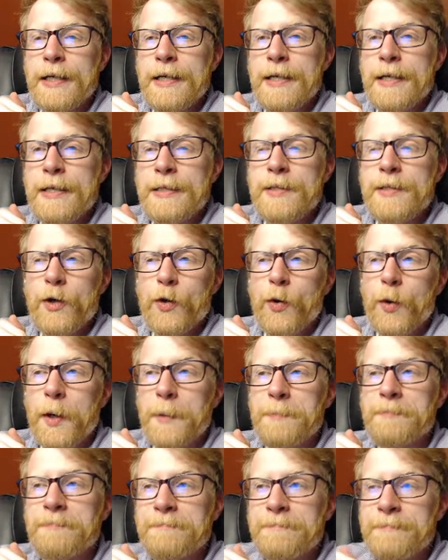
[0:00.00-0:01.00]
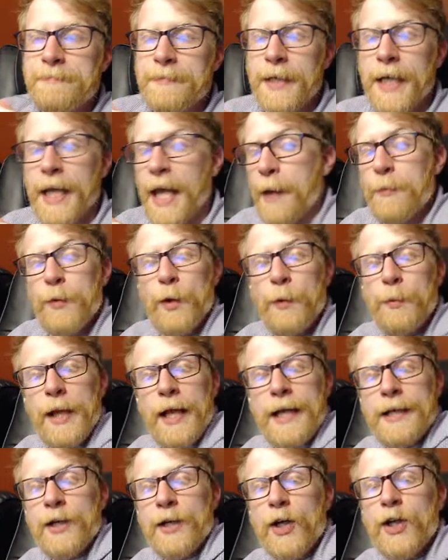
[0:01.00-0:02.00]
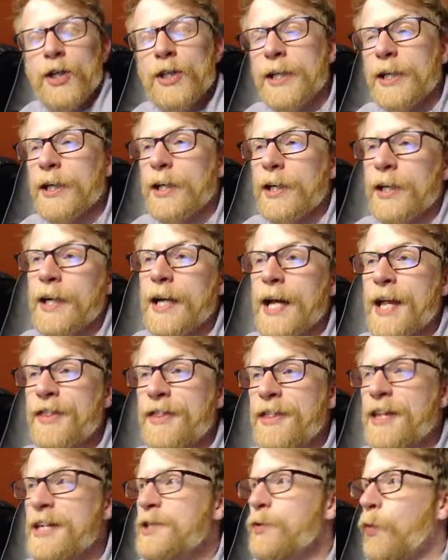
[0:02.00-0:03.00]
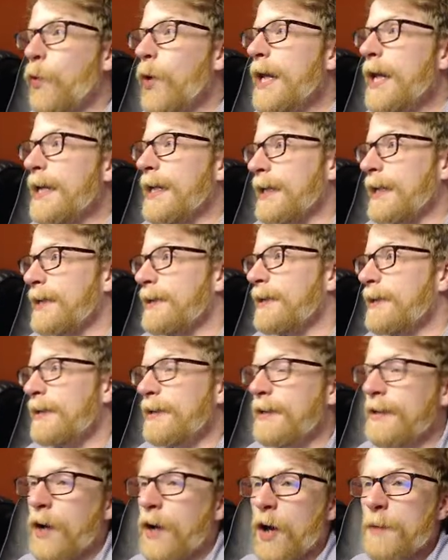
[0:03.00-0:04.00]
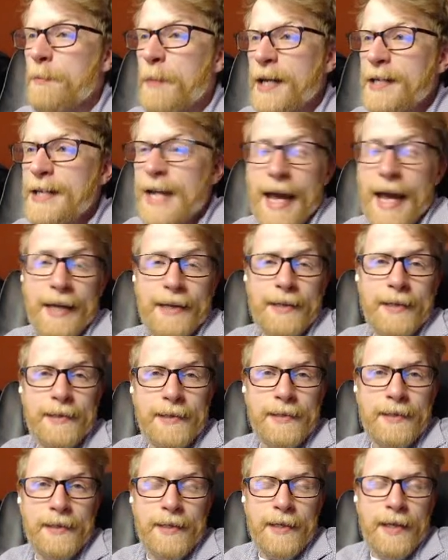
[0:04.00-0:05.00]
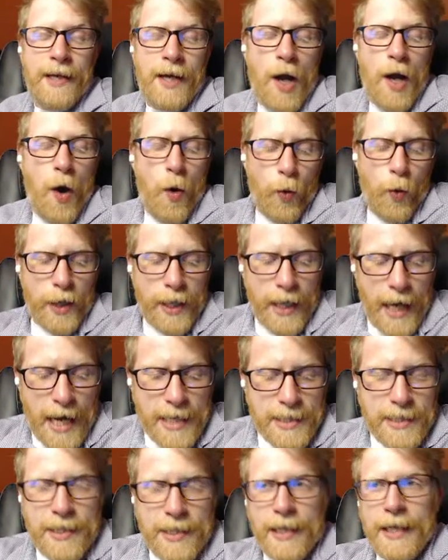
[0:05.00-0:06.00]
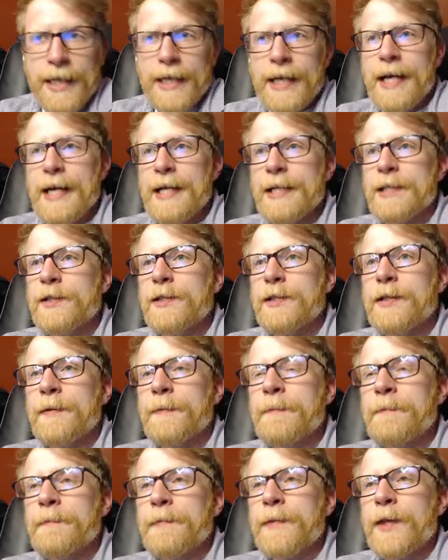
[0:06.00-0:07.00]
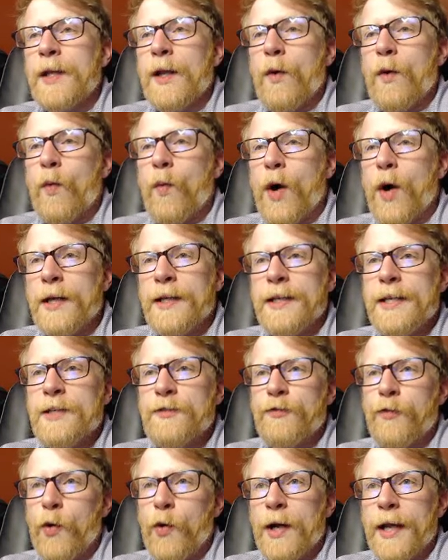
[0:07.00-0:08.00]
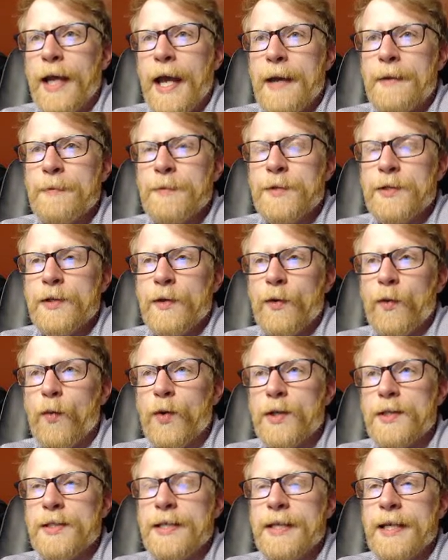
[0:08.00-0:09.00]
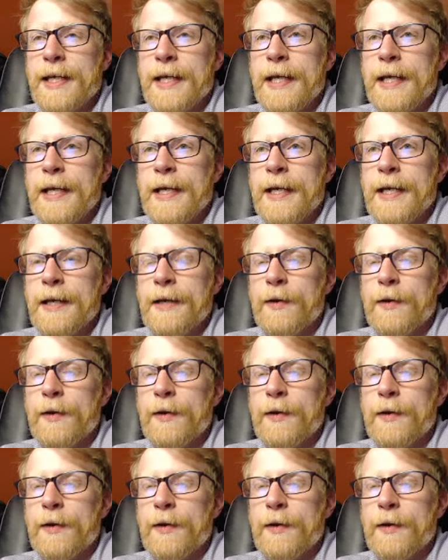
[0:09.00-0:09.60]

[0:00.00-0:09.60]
Silkworm? A game we played earlier this week on Monday. What do you guys think it is? One of these 4 games was the